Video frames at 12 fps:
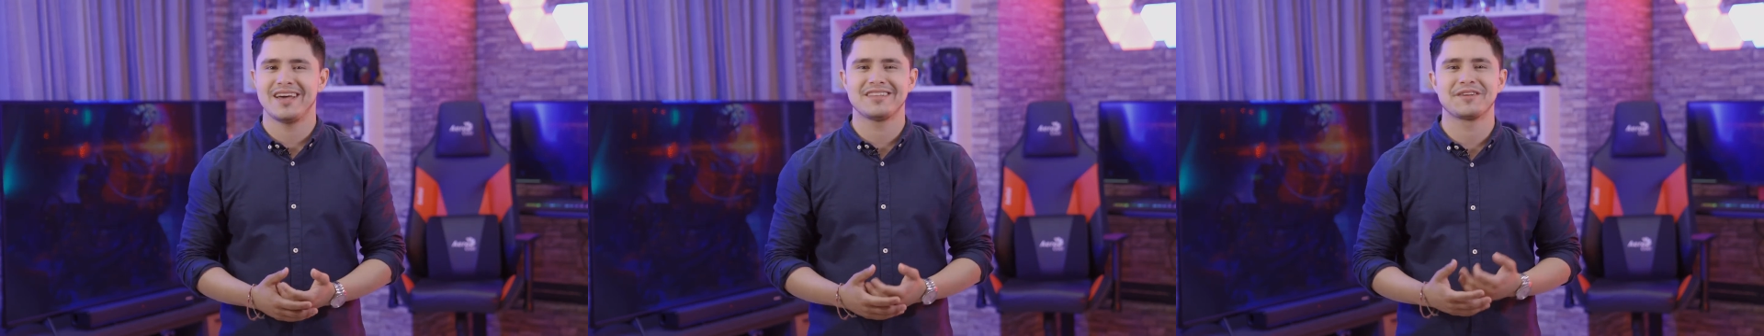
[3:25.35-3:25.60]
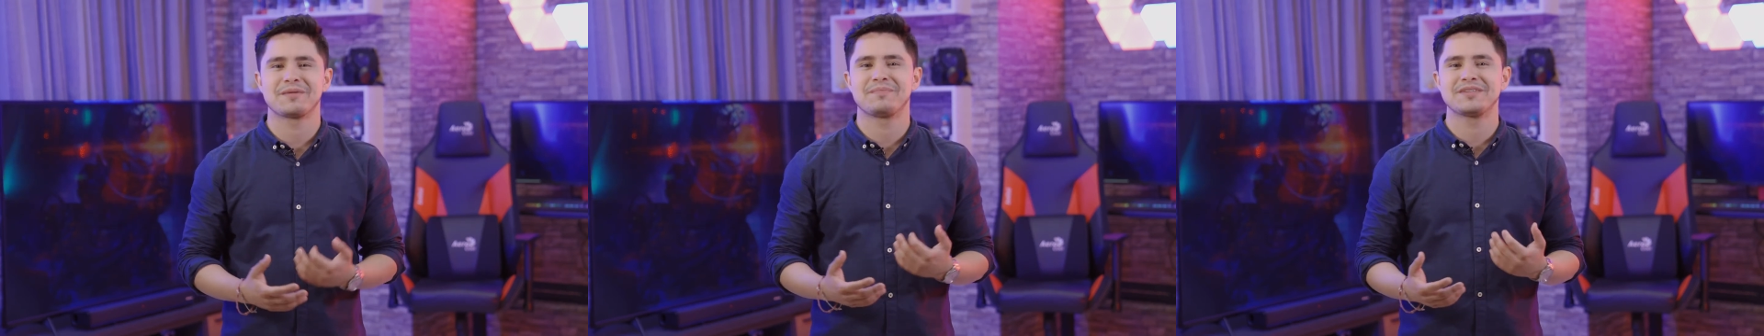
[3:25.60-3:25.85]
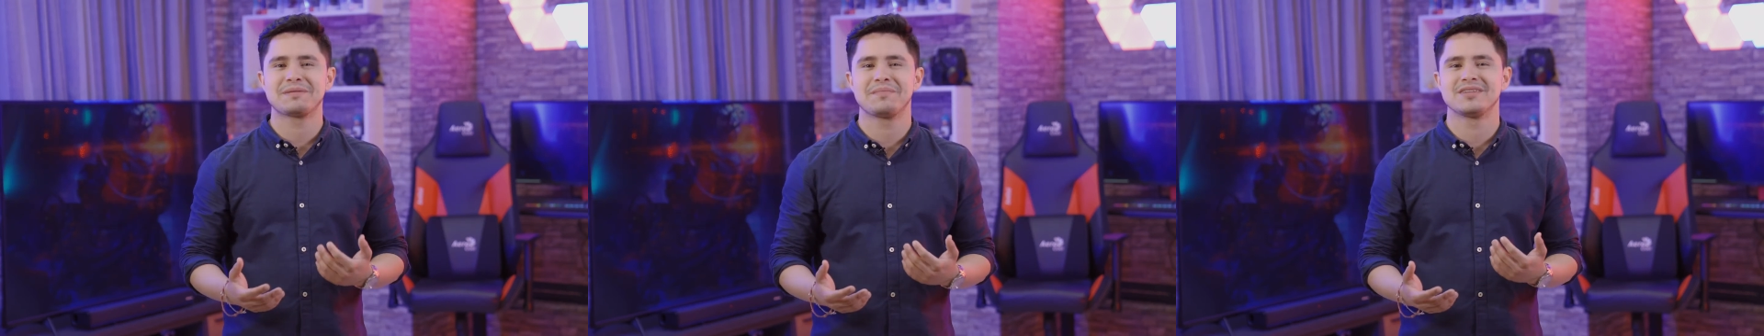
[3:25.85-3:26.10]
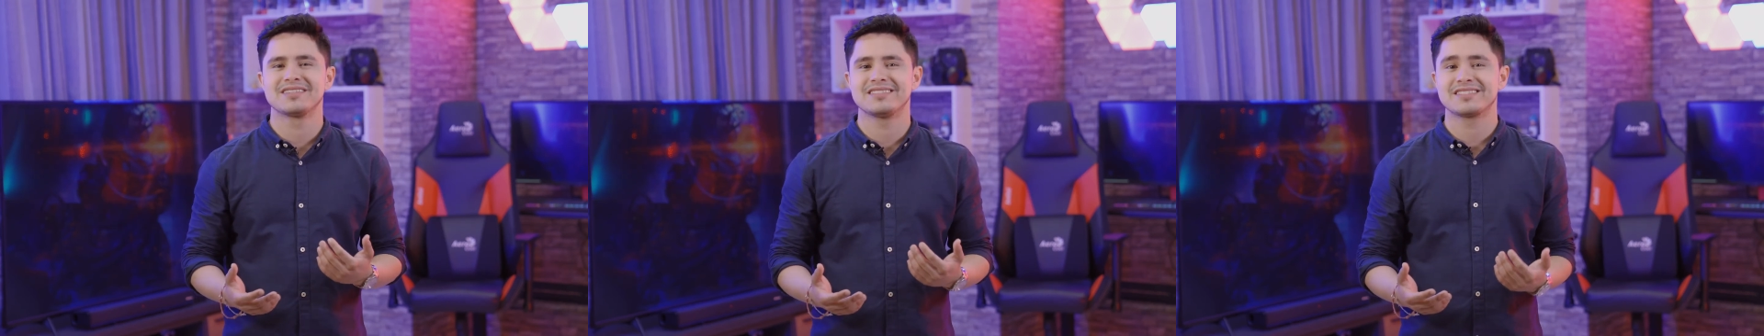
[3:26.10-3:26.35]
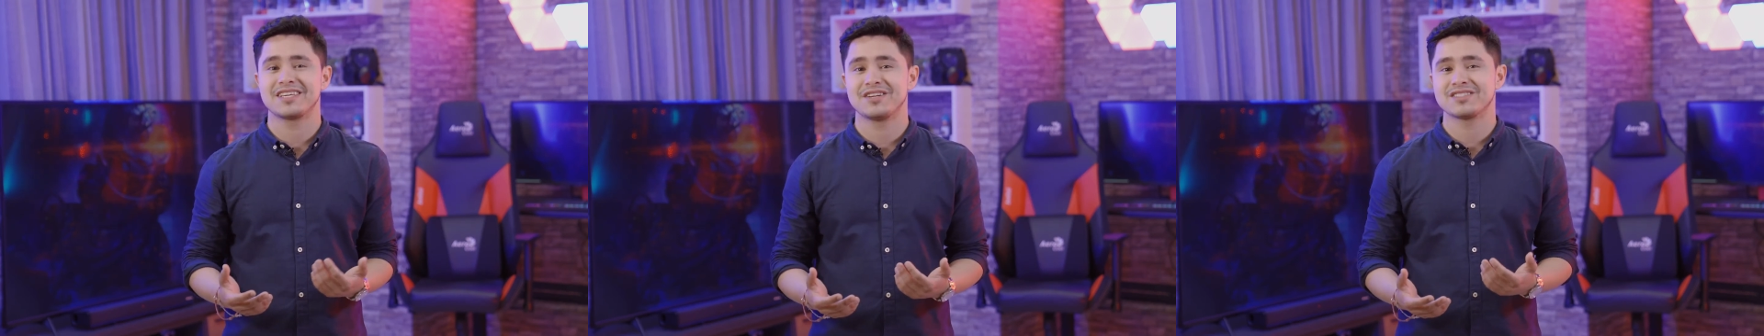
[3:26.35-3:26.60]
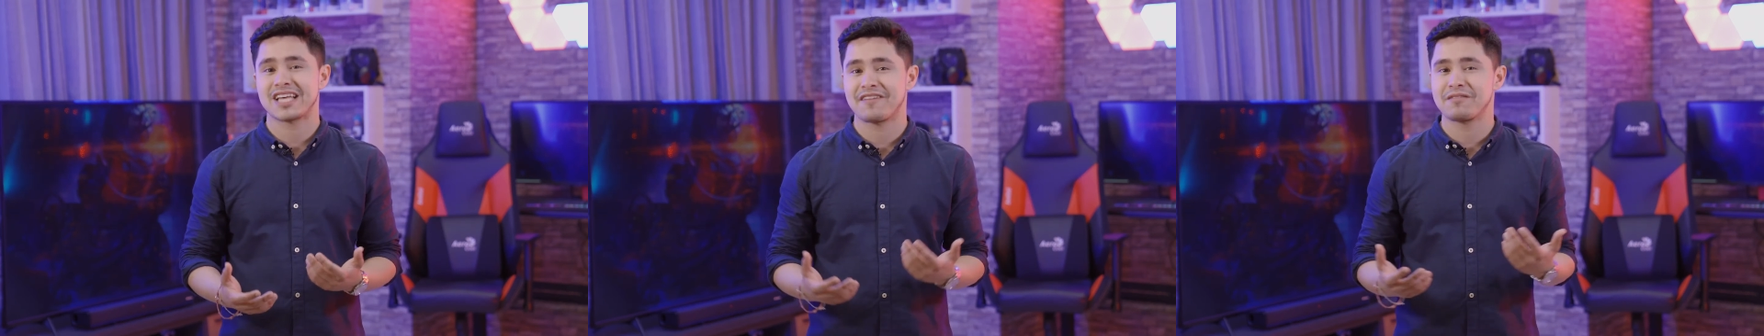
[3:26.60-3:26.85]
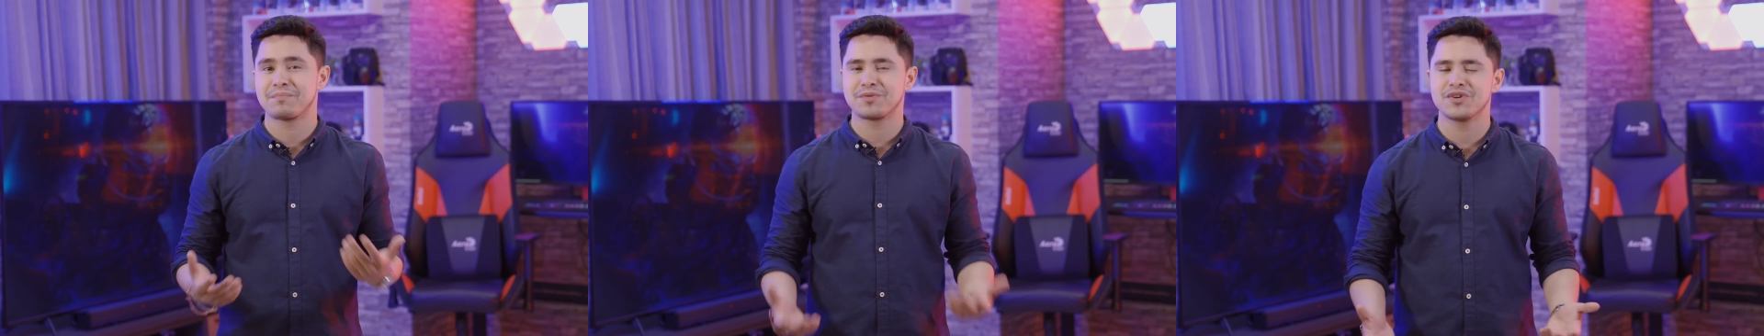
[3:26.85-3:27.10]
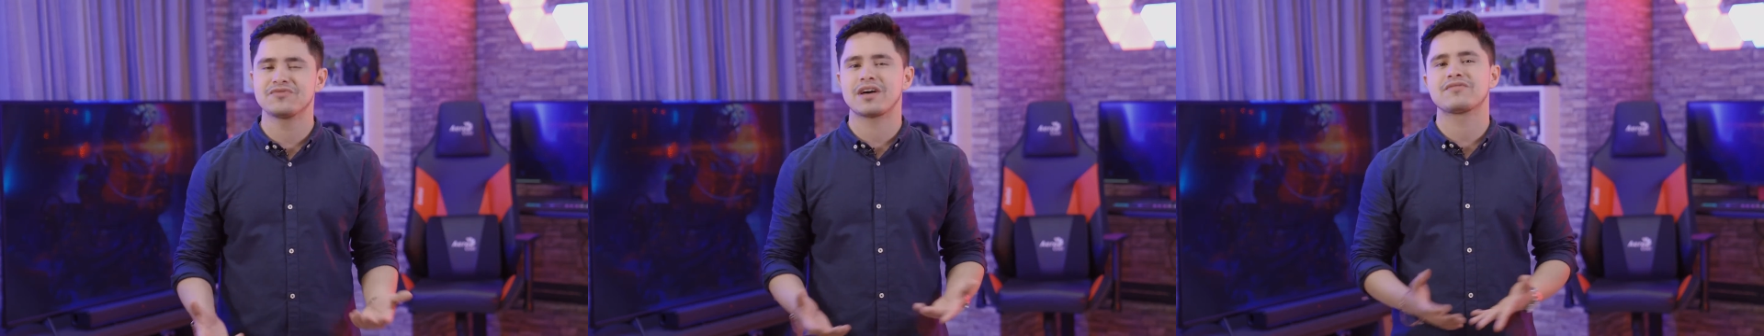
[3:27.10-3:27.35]
and that your PC building skills have
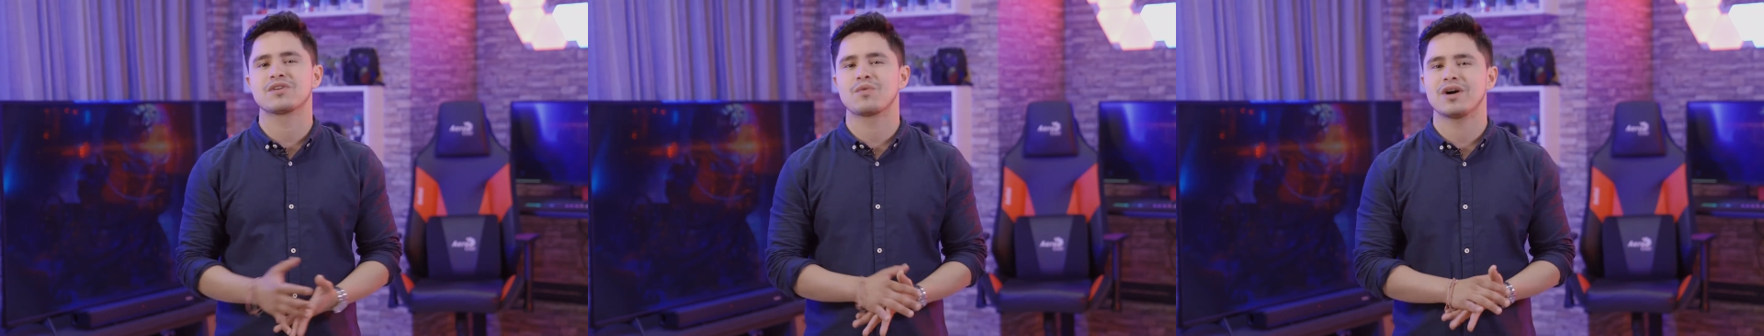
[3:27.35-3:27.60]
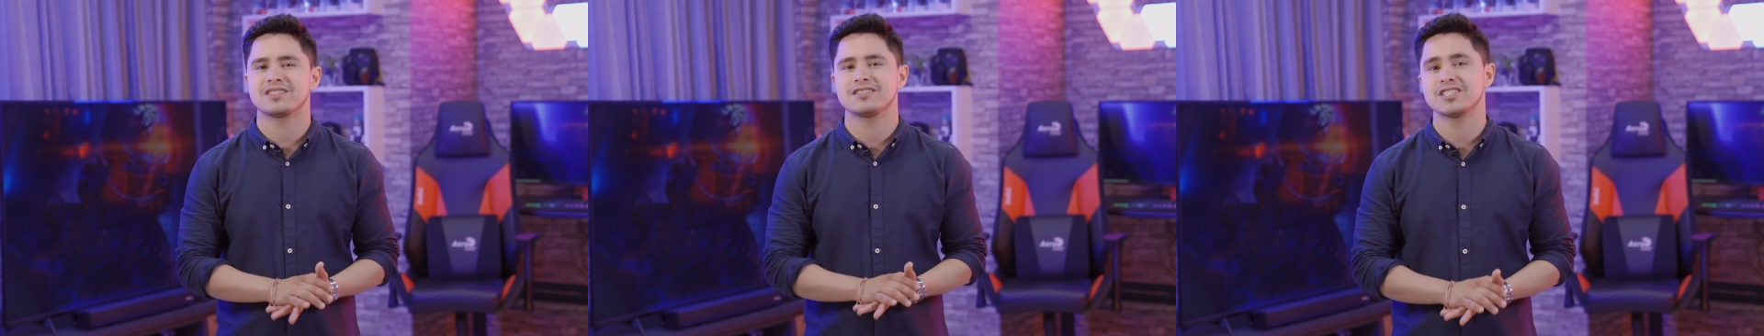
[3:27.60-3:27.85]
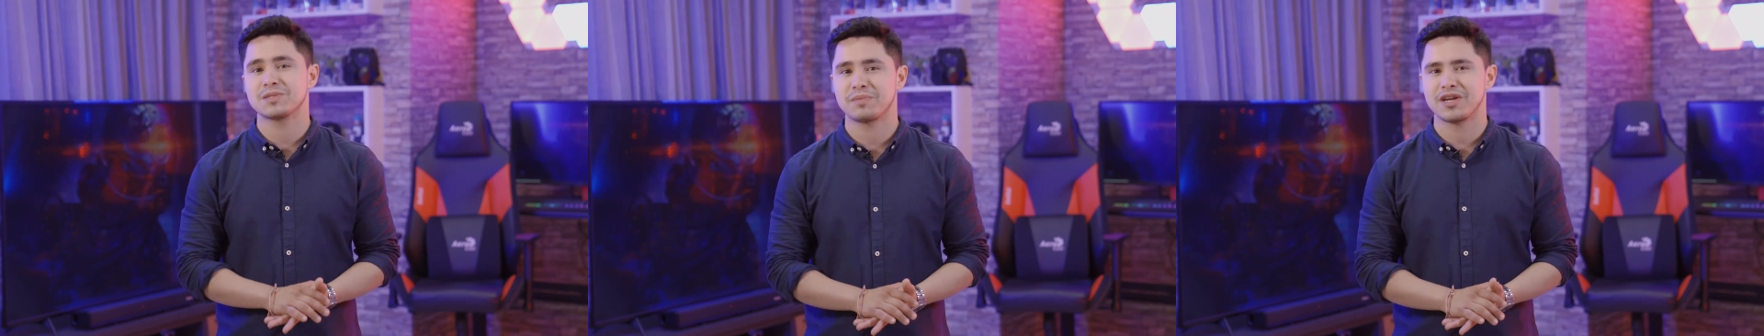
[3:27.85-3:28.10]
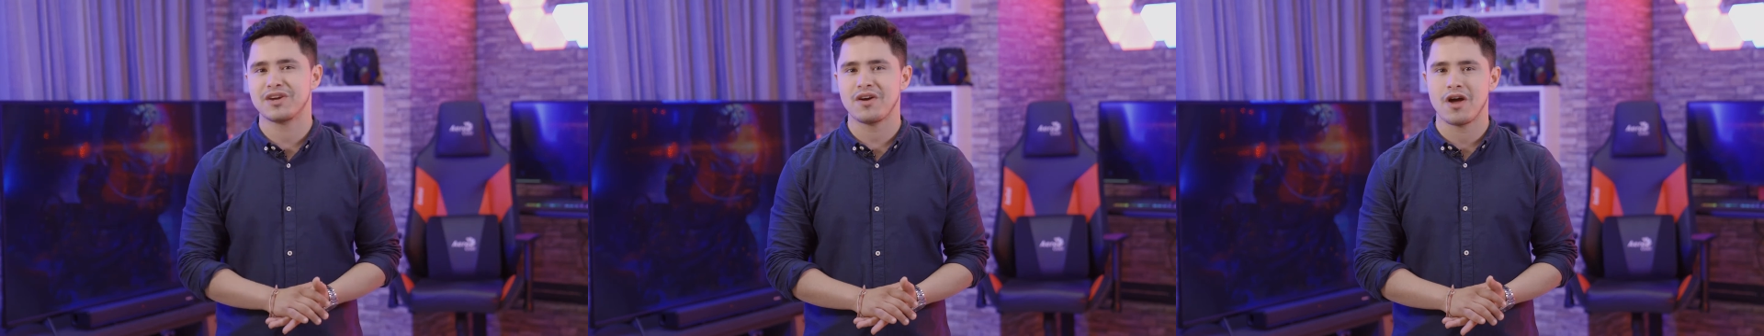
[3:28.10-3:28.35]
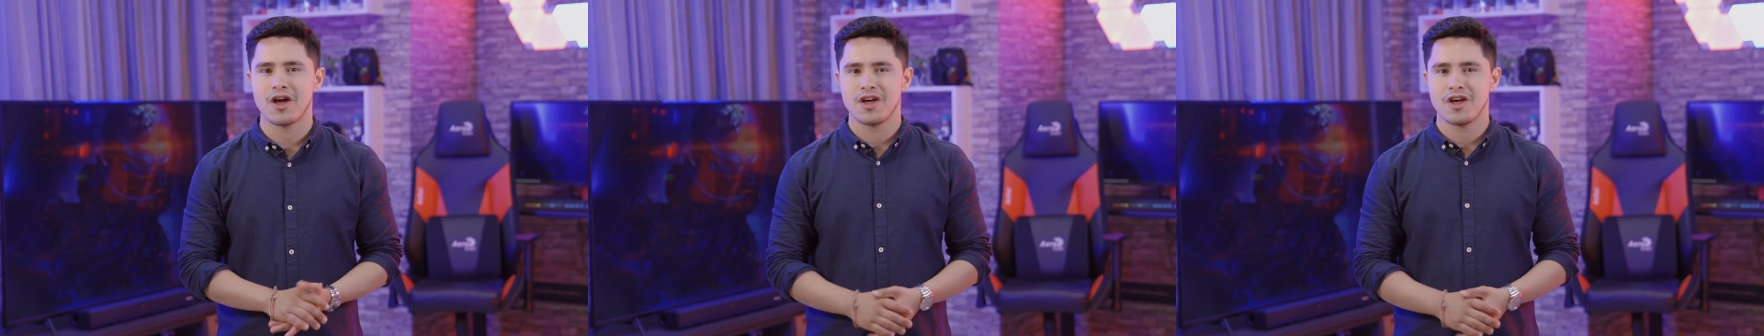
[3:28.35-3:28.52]
improved after watching this video.